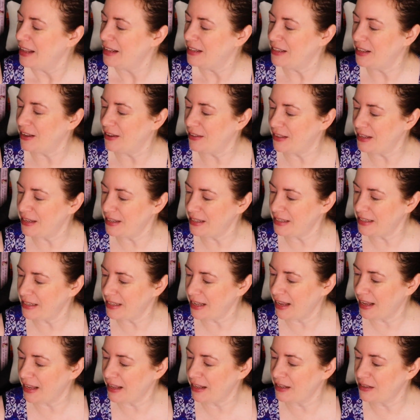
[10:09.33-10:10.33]
So this
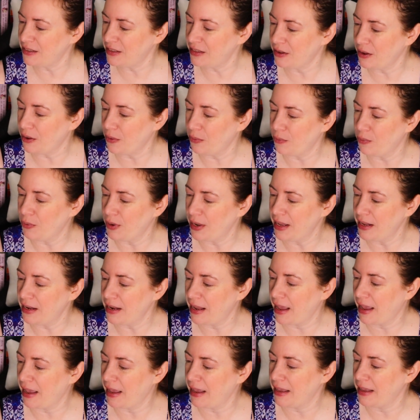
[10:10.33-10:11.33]
says read
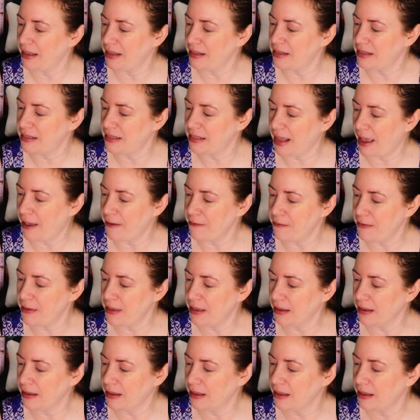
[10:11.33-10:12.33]
a
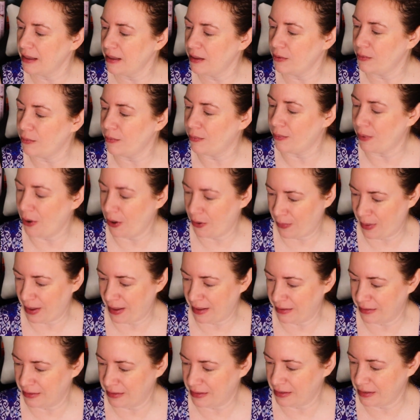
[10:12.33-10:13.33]
sapphic
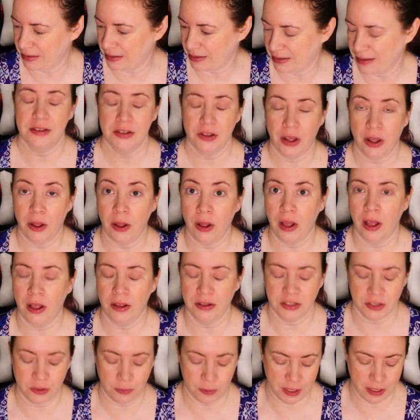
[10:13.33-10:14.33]
romance. So I'll
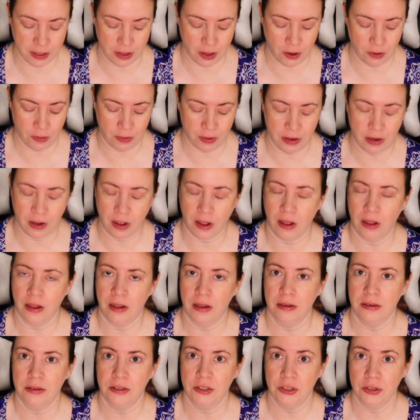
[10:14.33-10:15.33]
also be going
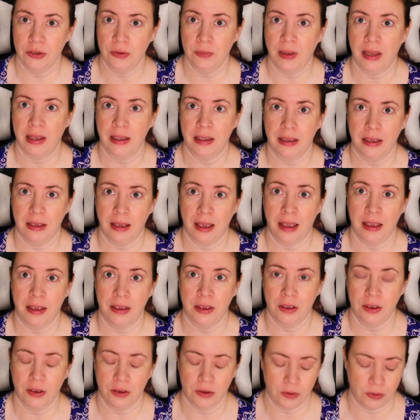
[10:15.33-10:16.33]
on to my K
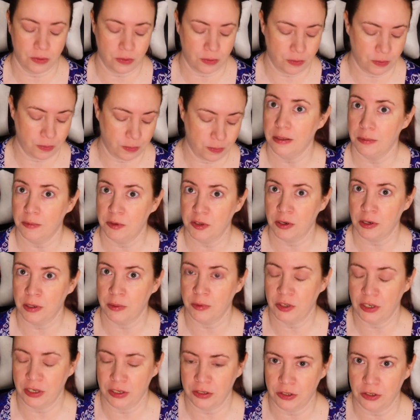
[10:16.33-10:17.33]
U
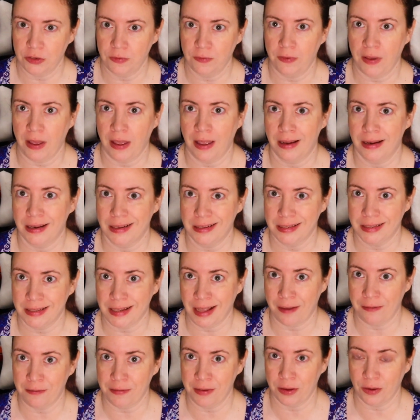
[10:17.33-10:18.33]
subscription to find a
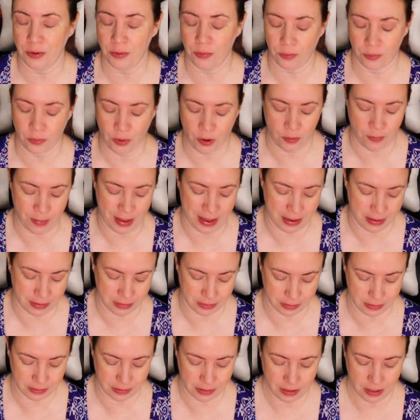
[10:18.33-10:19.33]
sapphic
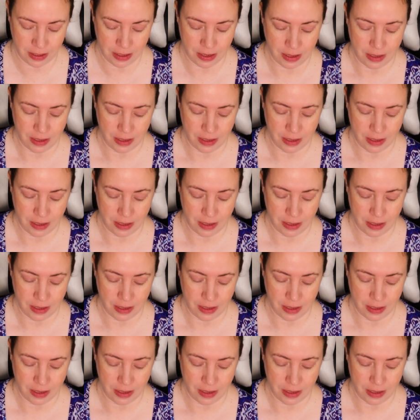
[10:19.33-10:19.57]
romance.